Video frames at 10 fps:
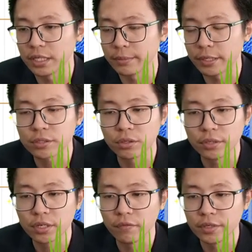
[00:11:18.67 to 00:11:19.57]
Because
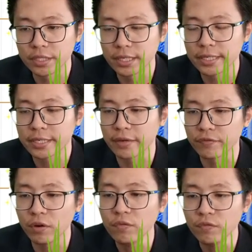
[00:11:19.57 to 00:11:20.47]
only converging lens can
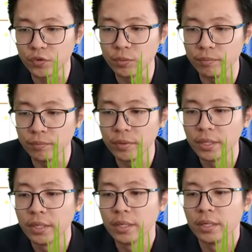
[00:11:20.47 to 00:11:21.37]
form boom,
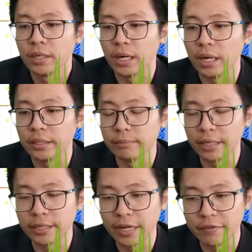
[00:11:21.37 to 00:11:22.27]
but
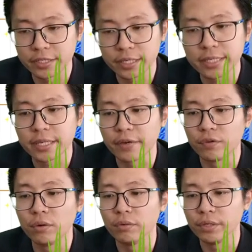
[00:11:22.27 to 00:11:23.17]
the diverging lens can
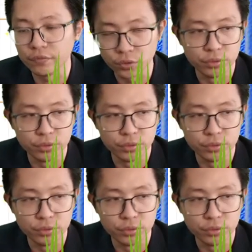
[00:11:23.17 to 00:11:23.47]
form only wood.